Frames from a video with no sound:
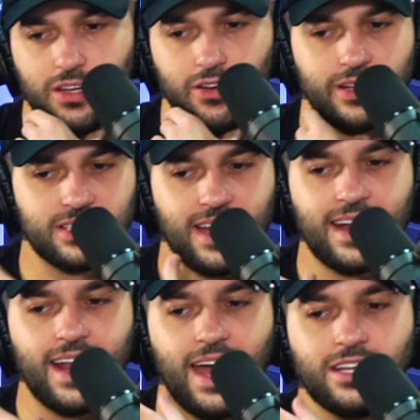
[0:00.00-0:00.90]
You know, I
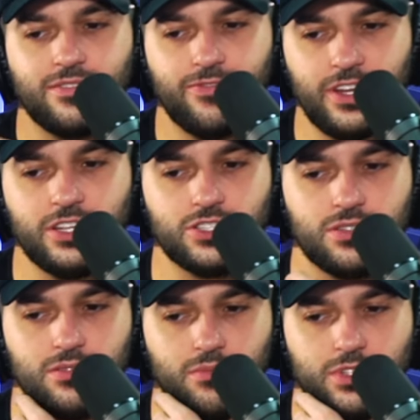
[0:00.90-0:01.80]
decided I had to
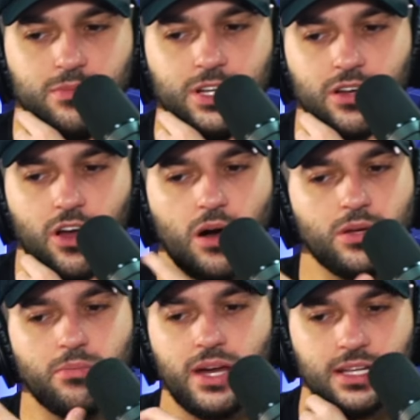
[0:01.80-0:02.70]
finish, but the media called
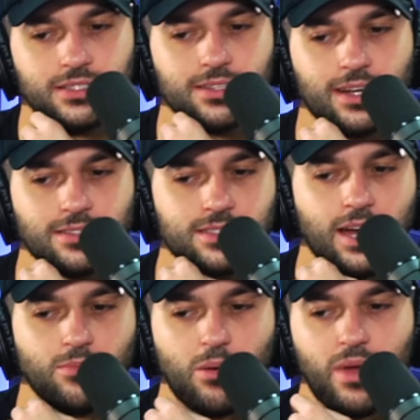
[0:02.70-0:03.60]
me a menace. I'm
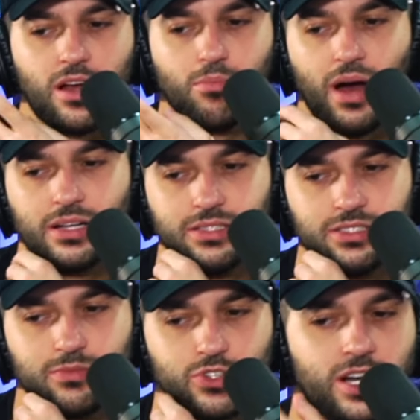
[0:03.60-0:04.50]
upset with my mayor and
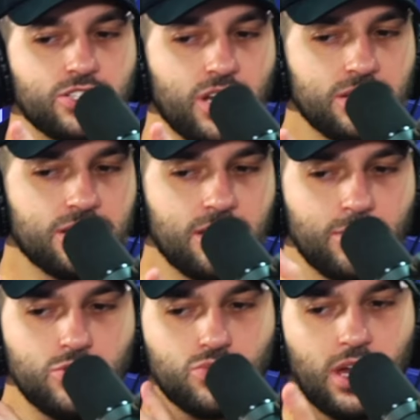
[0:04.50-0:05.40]
politician. I'm trying to change the
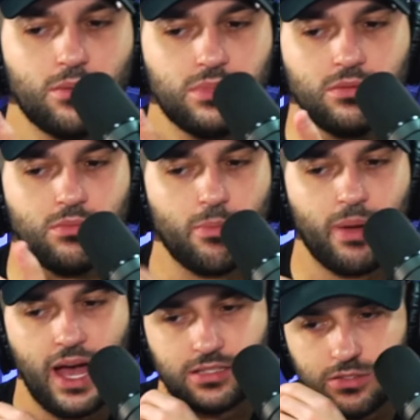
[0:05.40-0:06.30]
image. You can't blame my
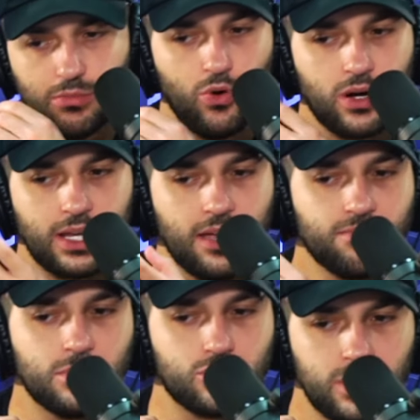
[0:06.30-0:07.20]
past no more. I came
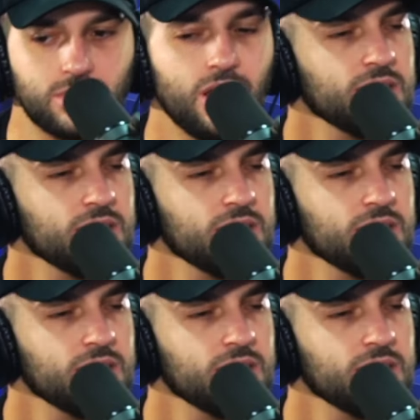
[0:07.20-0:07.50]
from the trench.